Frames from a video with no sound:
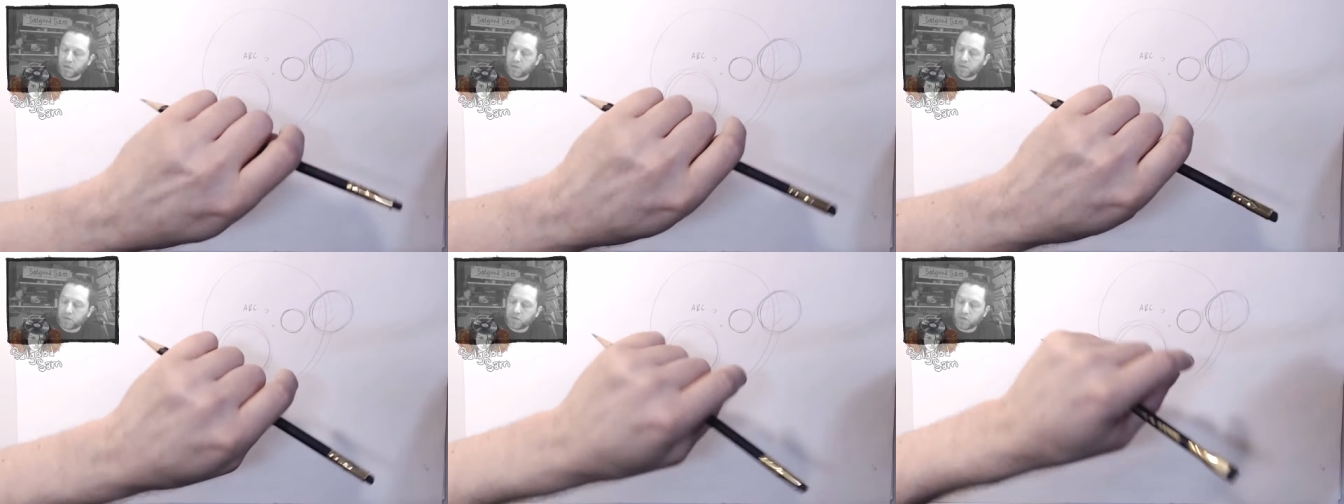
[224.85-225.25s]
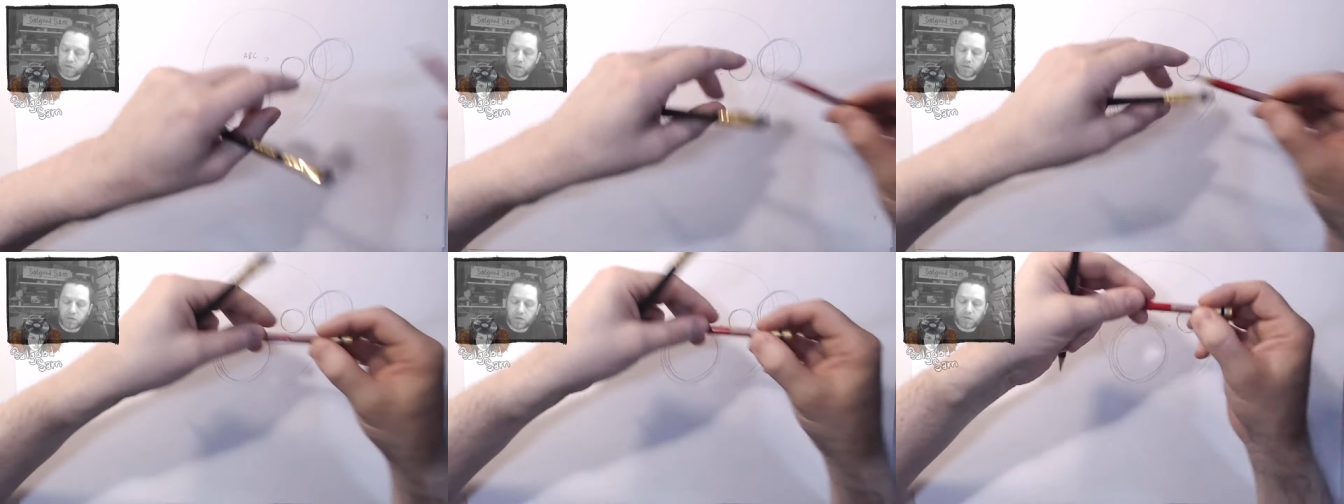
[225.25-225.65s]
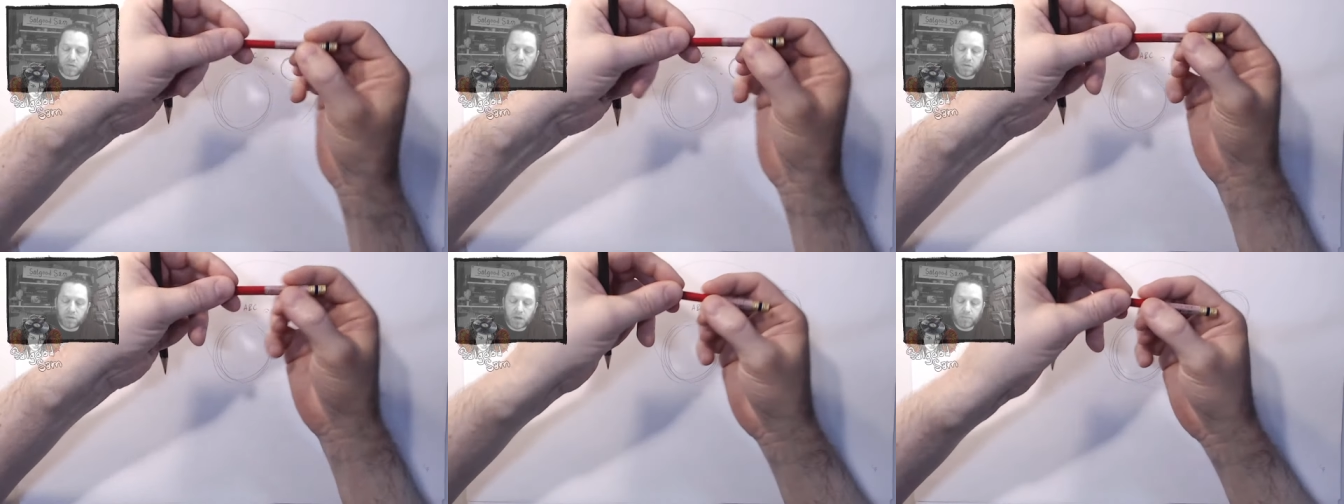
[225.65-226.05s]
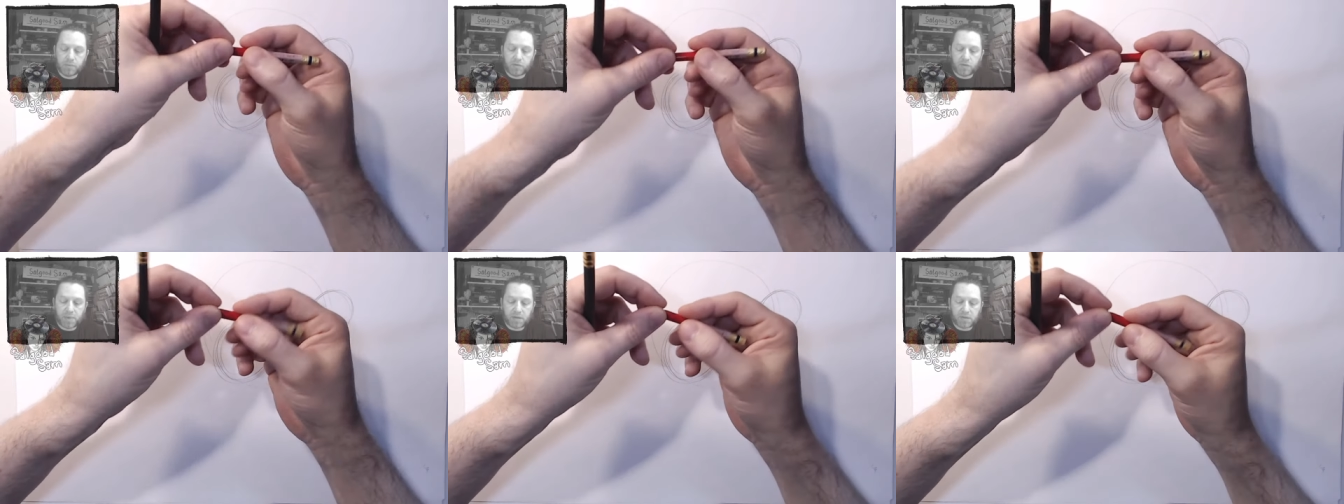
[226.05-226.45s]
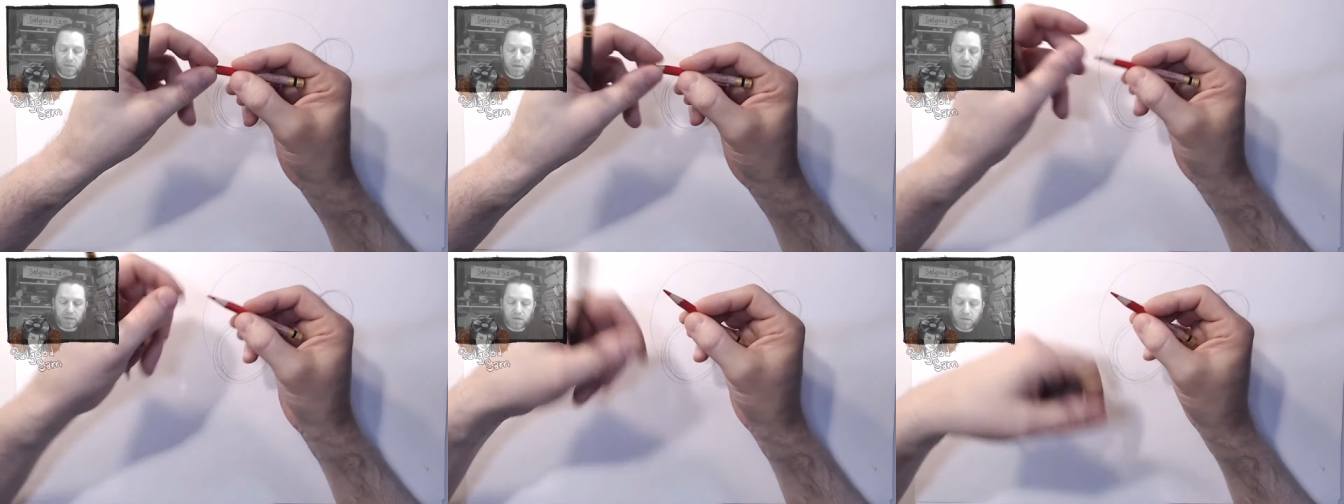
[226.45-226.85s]
if you have a little snub of a pencil
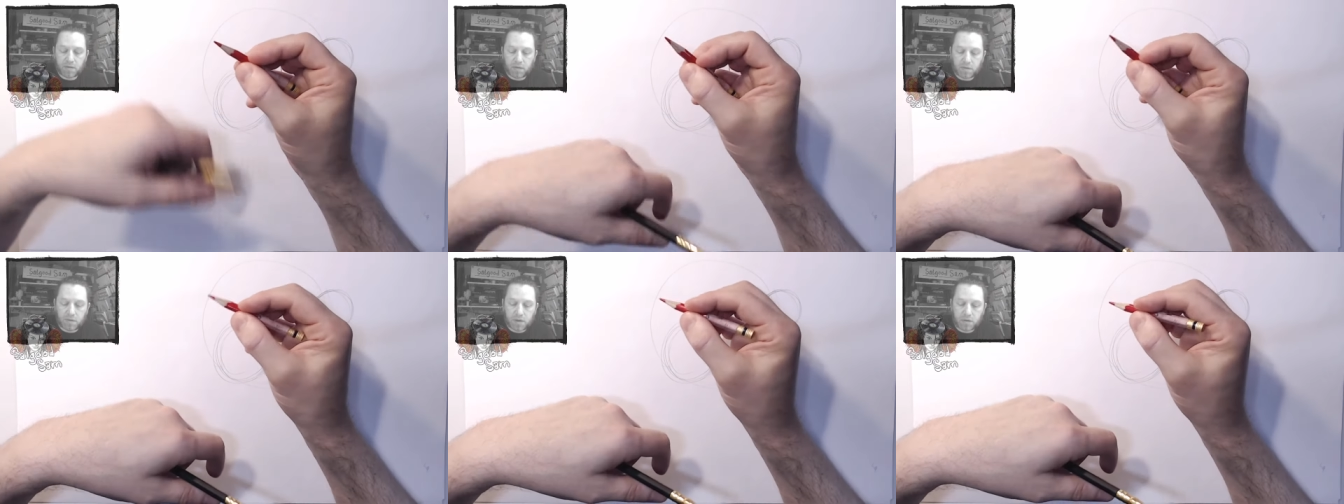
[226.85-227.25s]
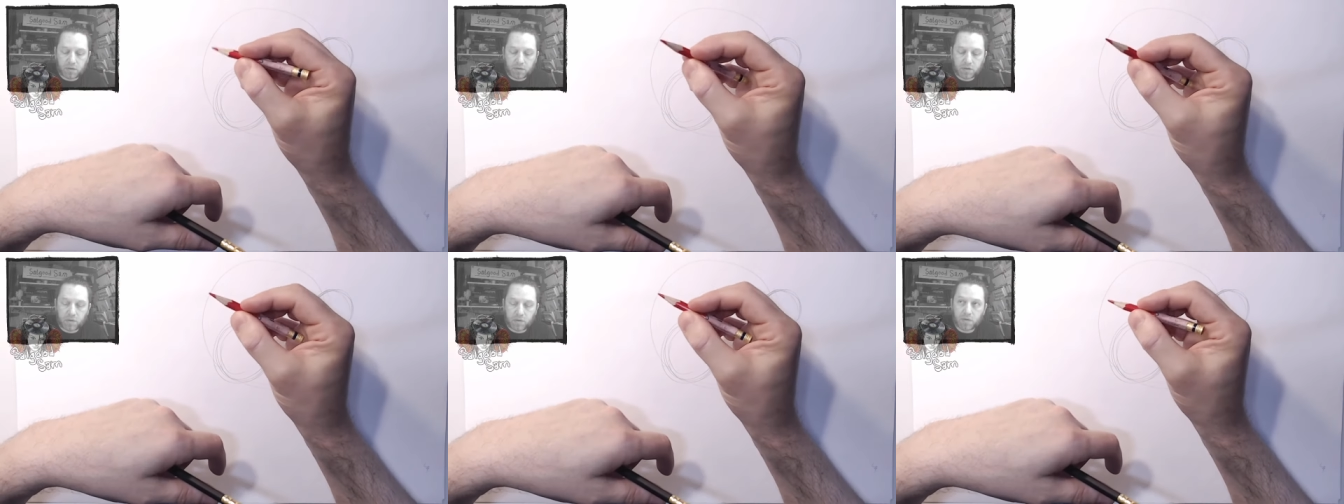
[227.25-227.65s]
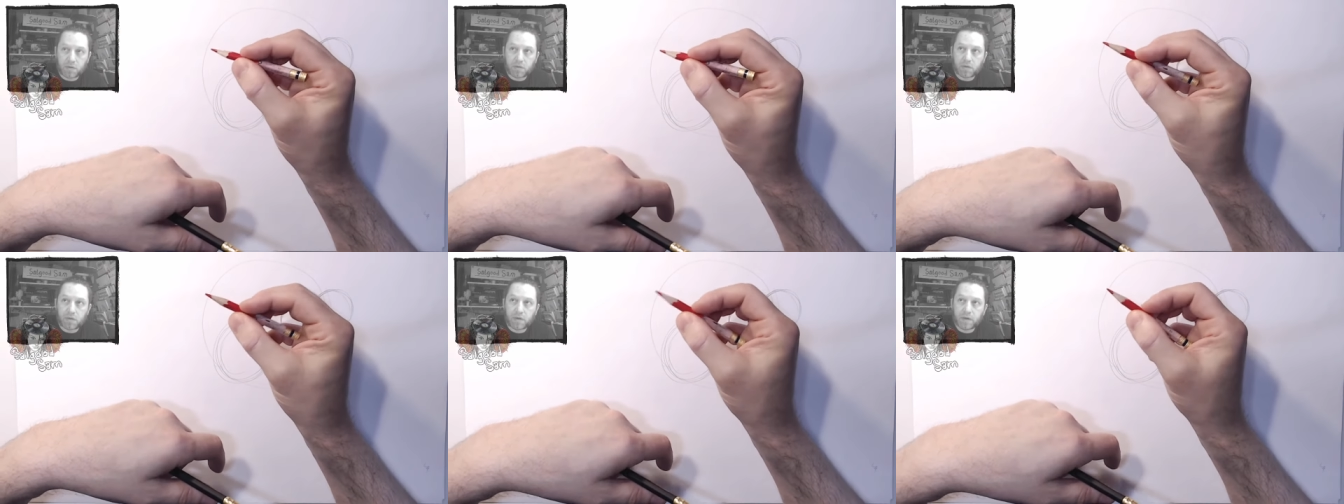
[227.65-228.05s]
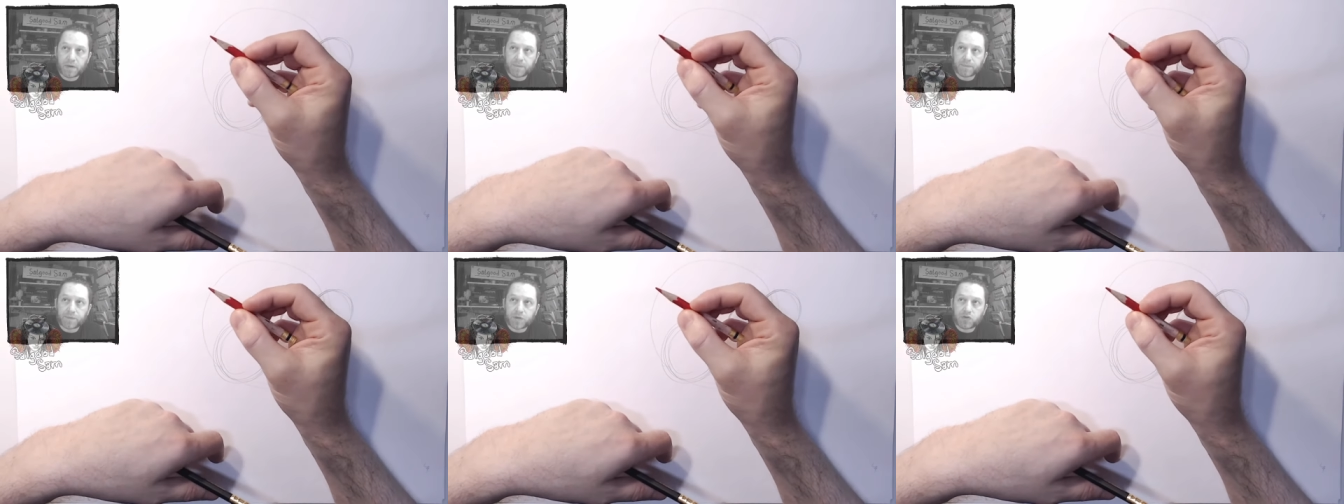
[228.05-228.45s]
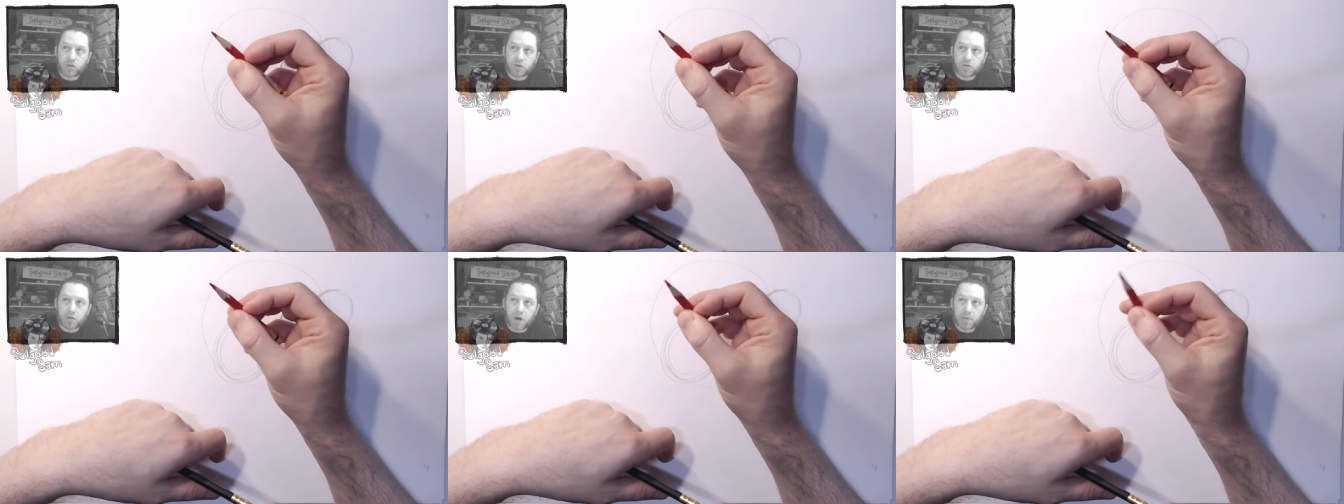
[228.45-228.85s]
like this, and you'll notice that you
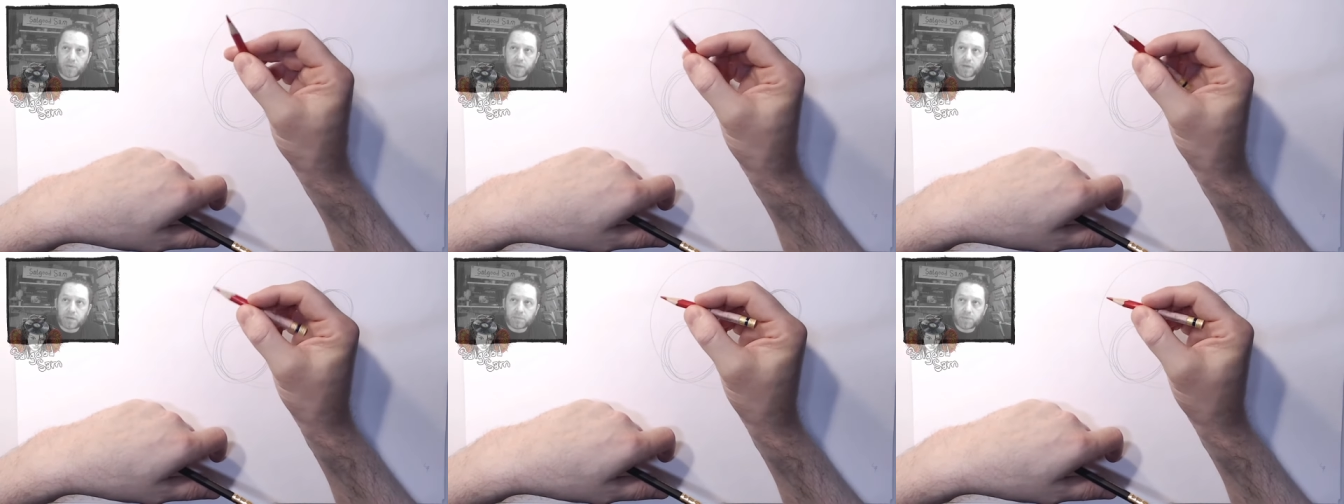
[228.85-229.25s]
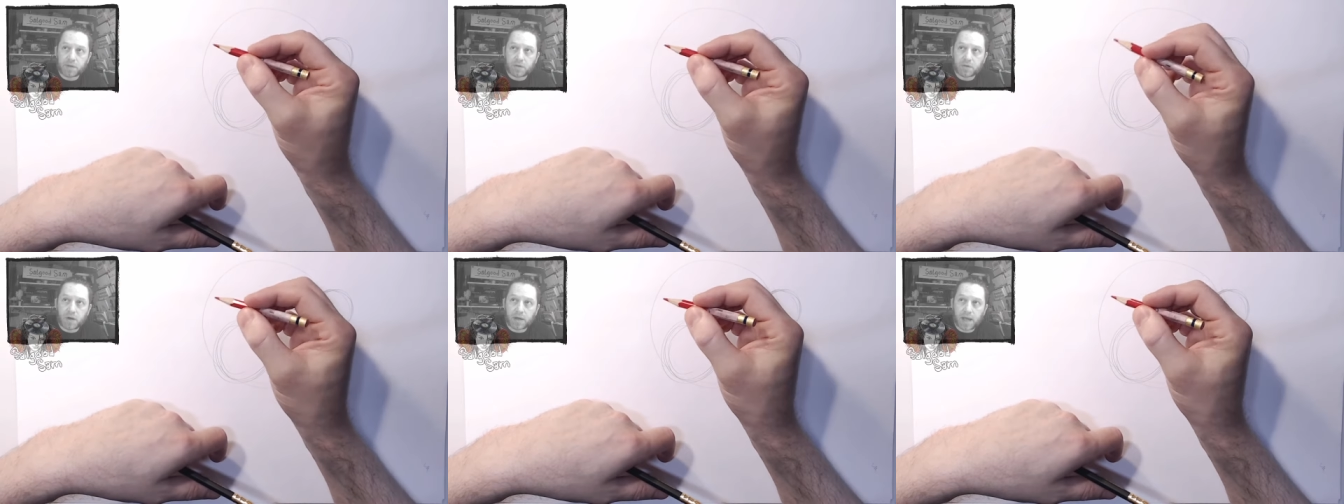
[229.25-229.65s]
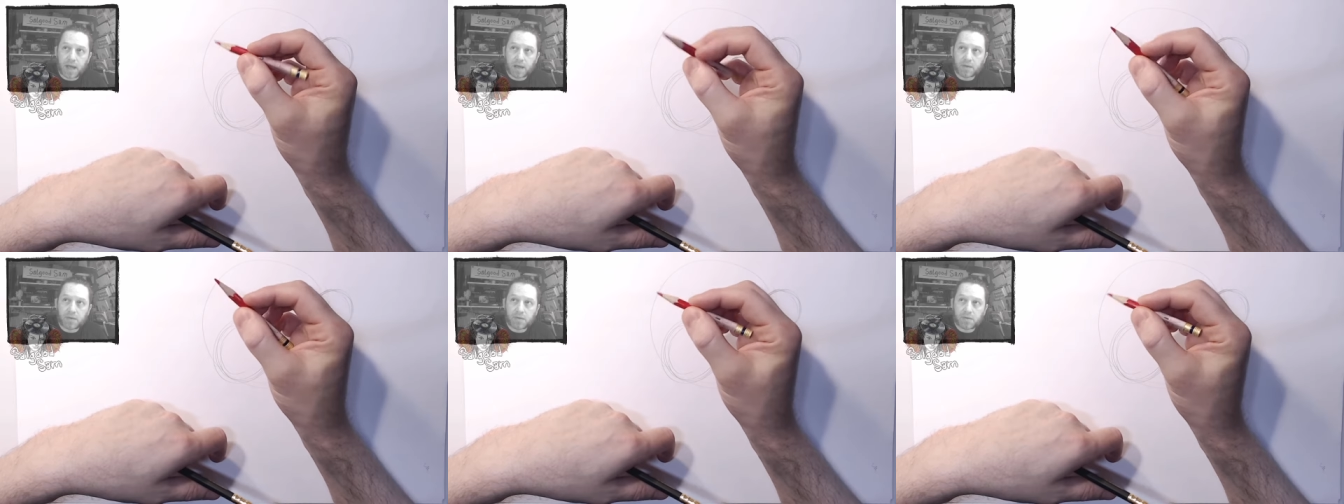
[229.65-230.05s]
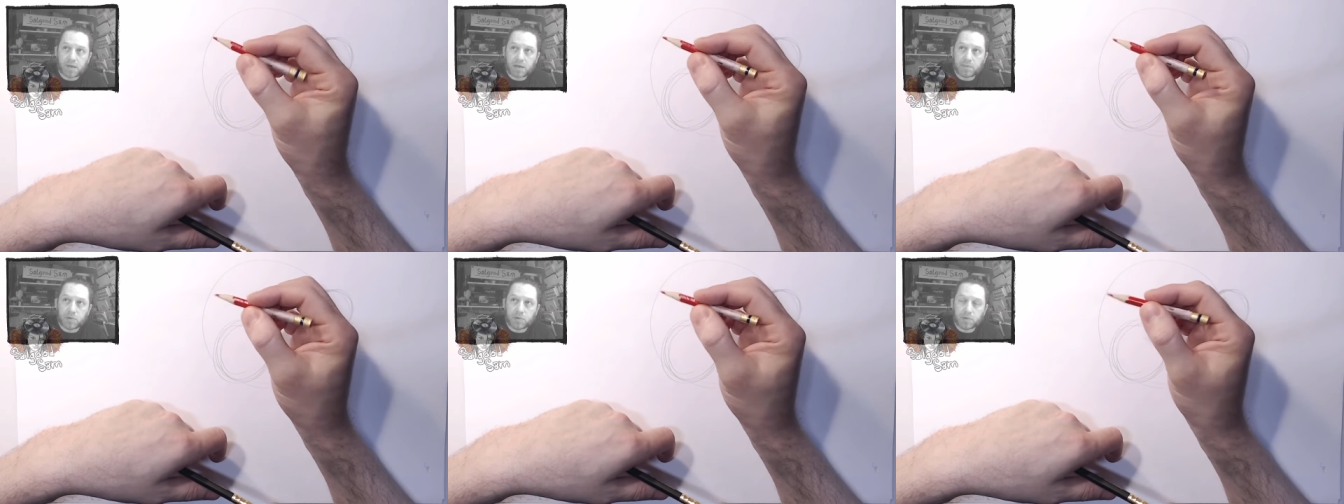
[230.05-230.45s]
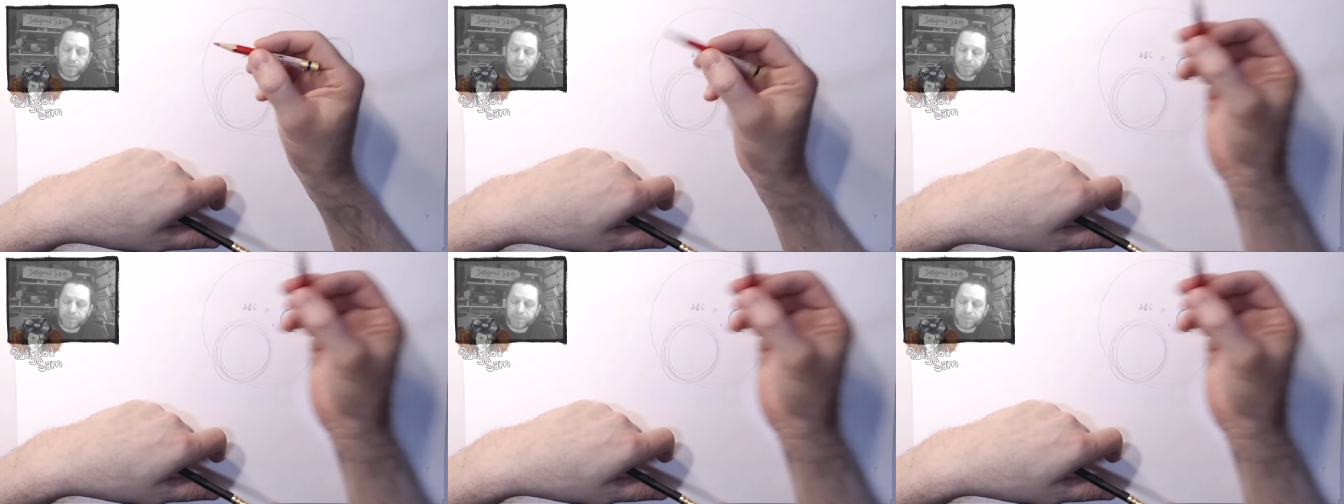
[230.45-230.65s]
can draw with it, but it's not as stable.